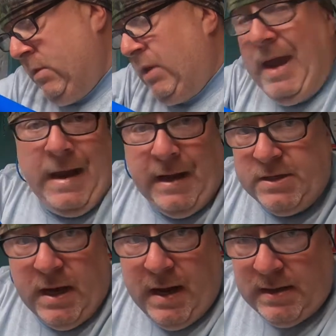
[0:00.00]
you can't
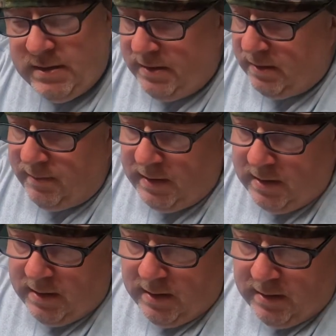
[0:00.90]
get your hands in there, let me
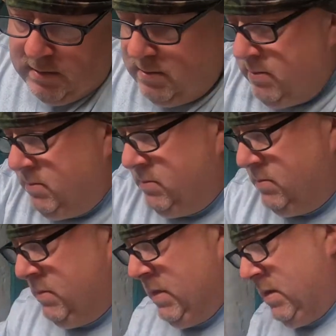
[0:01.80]
tell you,
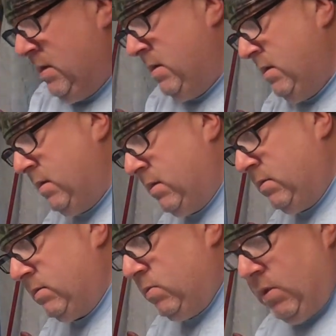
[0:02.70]
it
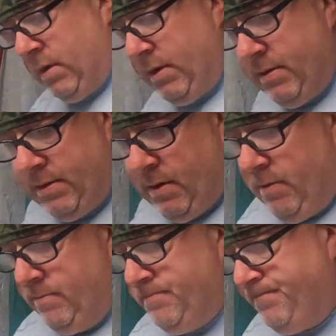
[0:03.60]
doesn't work. So